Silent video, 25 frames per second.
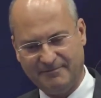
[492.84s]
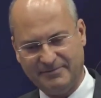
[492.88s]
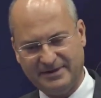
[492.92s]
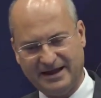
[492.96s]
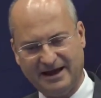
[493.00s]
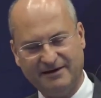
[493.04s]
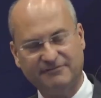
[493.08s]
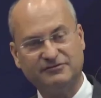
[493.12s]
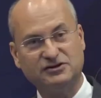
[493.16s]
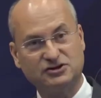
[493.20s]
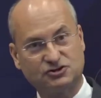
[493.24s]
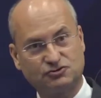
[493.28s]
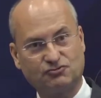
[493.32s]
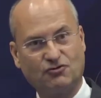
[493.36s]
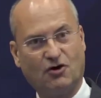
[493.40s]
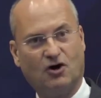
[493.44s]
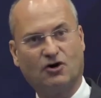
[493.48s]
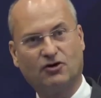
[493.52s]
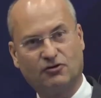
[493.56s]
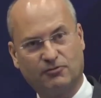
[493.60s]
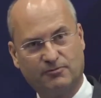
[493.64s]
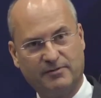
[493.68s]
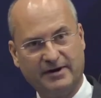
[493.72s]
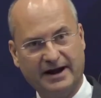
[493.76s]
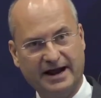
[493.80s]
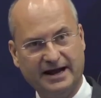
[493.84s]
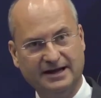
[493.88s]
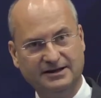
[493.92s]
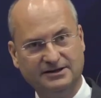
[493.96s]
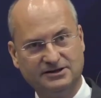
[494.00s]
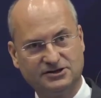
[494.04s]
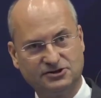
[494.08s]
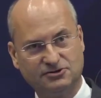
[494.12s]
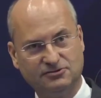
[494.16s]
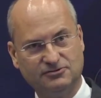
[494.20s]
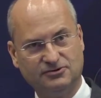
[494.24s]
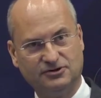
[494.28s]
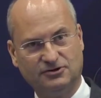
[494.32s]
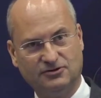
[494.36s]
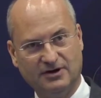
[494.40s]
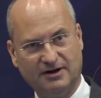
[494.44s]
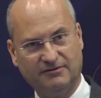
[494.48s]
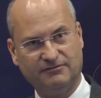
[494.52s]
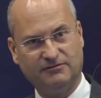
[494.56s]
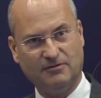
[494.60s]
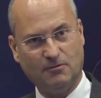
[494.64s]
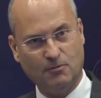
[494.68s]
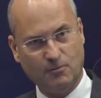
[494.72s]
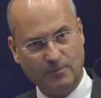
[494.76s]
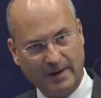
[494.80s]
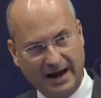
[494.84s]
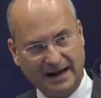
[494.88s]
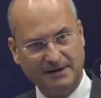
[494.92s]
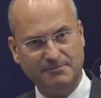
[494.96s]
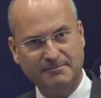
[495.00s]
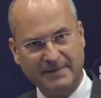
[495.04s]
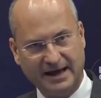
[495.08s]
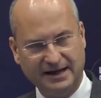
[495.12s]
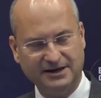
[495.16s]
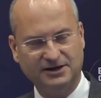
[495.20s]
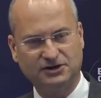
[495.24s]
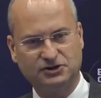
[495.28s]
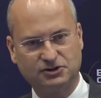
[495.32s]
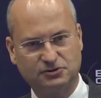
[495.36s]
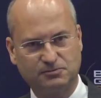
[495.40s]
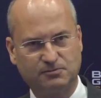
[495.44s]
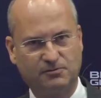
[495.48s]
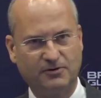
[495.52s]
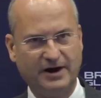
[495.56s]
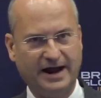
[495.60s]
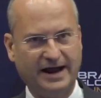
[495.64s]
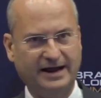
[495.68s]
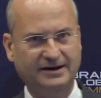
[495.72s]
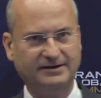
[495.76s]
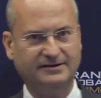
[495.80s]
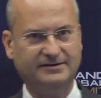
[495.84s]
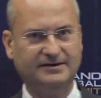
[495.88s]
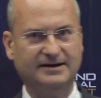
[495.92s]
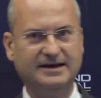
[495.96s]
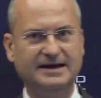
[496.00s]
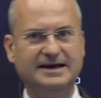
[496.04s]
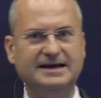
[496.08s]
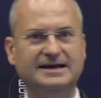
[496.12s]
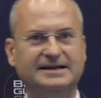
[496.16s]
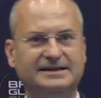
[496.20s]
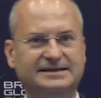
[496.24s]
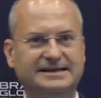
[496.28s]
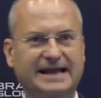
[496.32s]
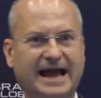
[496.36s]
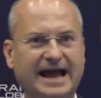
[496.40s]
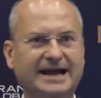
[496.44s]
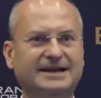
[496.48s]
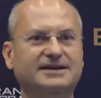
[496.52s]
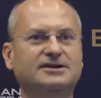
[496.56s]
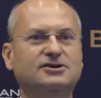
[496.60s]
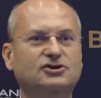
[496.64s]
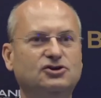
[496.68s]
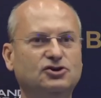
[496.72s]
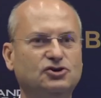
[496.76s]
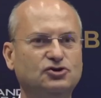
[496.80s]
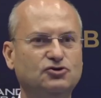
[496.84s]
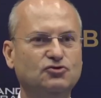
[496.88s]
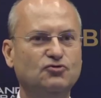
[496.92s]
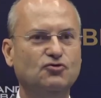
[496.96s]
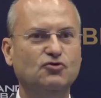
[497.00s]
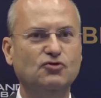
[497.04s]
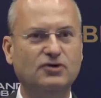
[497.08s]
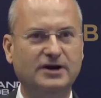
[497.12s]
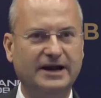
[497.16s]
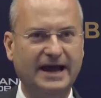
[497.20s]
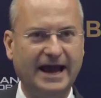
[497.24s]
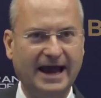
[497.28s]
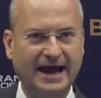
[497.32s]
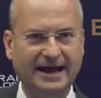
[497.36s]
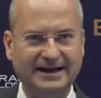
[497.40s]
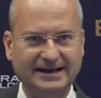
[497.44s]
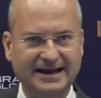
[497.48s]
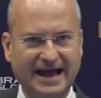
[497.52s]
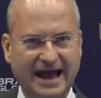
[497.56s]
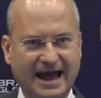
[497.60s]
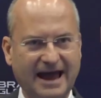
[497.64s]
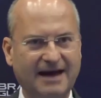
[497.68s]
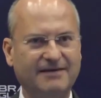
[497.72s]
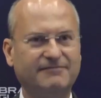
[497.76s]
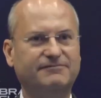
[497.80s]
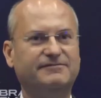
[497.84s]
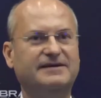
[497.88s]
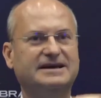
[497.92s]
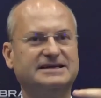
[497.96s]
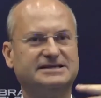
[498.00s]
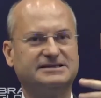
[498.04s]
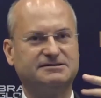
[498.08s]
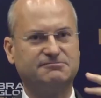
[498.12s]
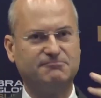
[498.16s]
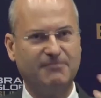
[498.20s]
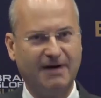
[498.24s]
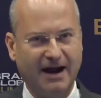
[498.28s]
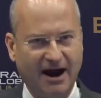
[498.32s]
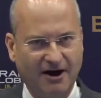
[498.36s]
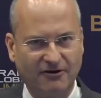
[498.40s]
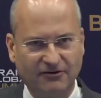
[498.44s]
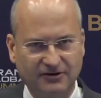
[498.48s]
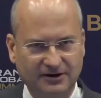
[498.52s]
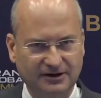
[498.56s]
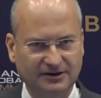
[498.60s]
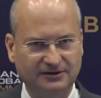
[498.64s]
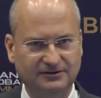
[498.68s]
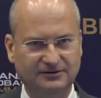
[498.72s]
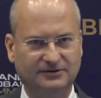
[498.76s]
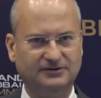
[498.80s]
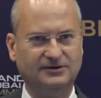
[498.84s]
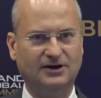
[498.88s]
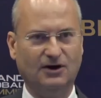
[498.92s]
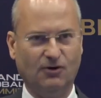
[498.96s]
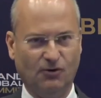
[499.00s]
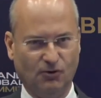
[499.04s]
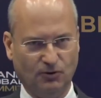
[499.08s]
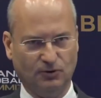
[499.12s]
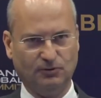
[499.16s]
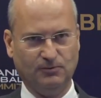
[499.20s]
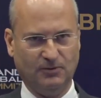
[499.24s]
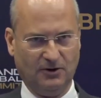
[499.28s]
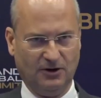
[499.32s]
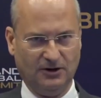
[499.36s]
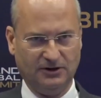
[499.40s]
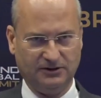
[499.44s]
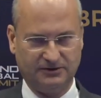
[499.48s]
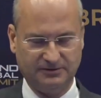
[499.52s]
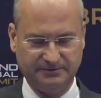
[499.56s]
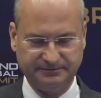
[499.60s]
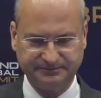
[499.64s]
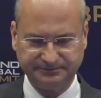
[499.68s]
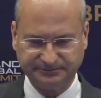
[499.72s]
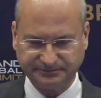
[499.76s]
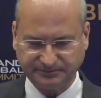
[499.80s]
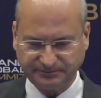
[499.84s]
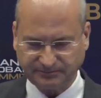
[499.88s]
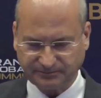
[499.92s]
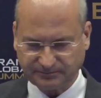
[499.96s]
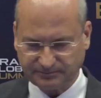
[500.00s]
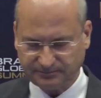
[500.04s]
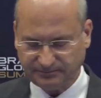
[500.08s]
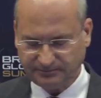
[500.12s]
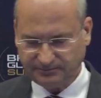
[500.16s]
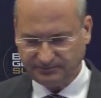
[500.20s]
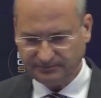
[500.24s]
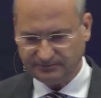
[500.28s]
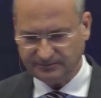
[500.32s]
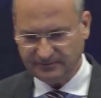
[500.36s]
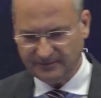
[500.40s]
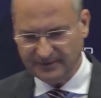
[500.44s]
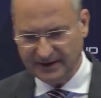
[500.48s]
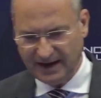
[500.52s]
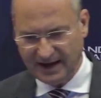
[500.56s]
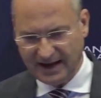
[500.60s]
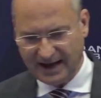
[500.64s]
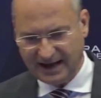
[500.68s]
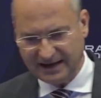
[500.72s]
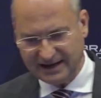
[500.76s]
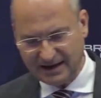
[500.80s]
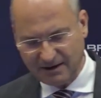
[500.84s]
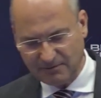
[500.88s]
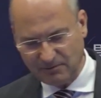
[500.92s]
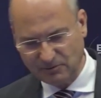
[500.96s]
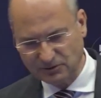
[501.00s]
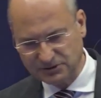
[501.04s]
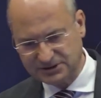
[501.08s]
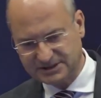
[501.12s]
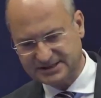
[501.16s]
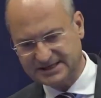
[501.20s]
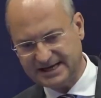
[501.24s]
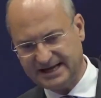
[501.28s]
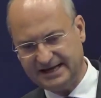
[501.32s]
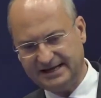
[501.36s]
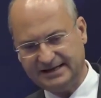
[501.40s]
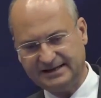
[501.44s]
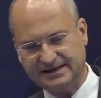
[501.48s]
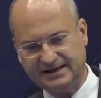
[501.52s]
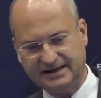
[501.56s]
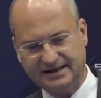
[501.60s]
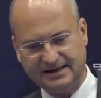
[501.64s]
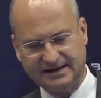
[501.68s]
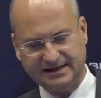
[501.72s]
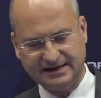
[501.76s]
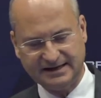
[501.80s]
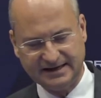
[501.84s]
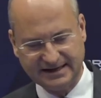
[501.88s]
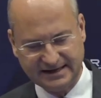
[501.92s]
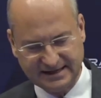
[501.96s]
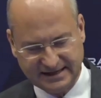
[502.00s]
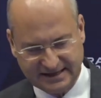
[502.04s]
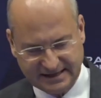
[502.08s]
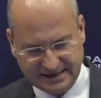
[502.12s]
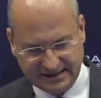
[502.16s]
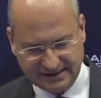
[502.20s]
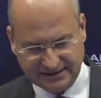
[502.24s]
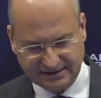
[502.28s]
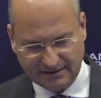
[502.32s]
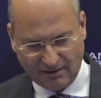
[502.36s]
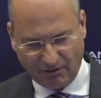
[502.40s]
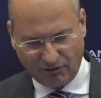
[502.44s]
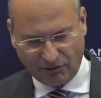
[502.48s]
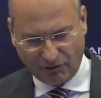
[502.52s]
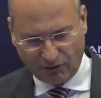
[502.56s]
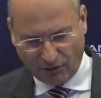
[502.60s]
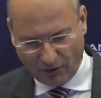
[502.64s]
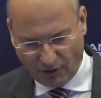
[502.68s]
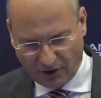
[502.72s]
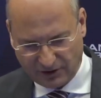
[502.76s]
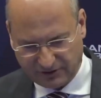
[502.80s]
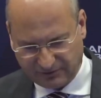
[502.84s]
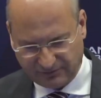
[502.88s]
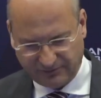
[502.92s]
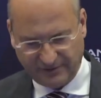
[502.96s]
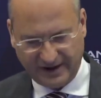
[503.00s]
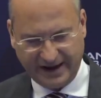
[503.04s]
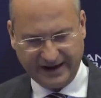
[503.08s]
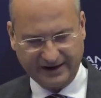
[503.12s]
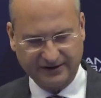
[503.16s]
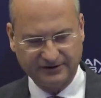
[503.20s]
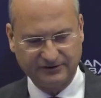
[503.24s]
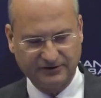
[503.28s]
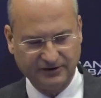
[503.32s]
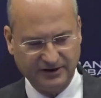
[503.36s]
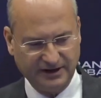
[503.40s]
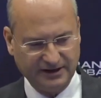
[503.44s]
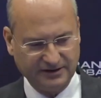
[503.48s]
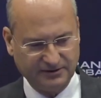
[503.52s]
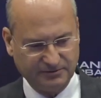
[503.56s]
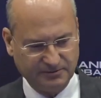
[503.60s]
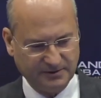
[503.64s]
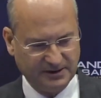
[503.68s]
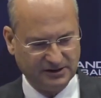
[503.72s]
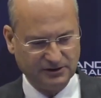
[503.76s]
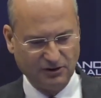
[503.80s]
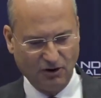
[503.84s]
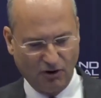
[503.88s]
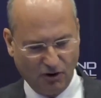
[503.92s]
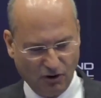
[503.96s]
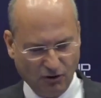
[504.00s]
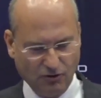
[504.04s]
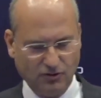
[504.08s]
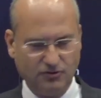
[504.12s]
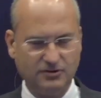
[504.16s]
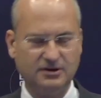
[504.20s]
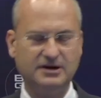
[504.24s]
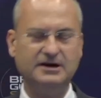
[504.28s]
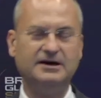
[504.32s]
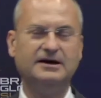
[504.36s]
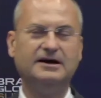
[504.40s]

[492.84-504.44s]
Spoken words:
have a strong brand, so you have a well-managed brand, then you can have as market the whole world. And I would say the third factor, and we know